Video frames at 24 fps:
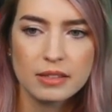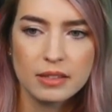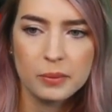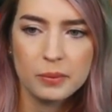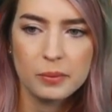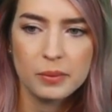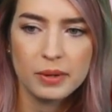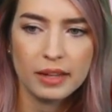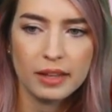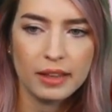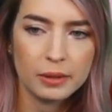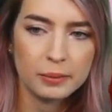
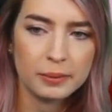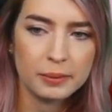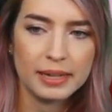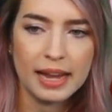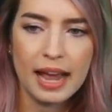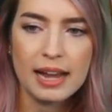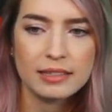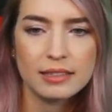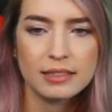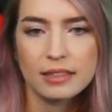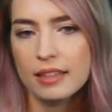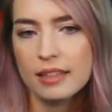When I like
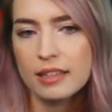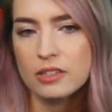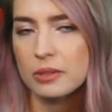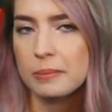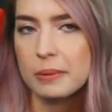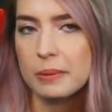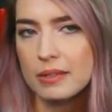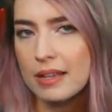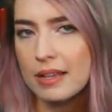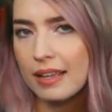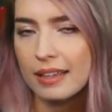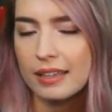react to things or
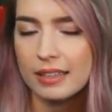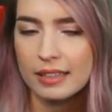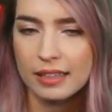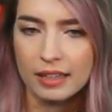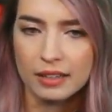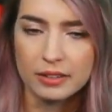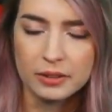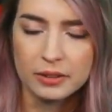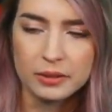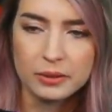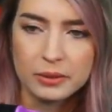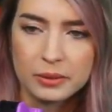close, I like
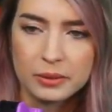yellow.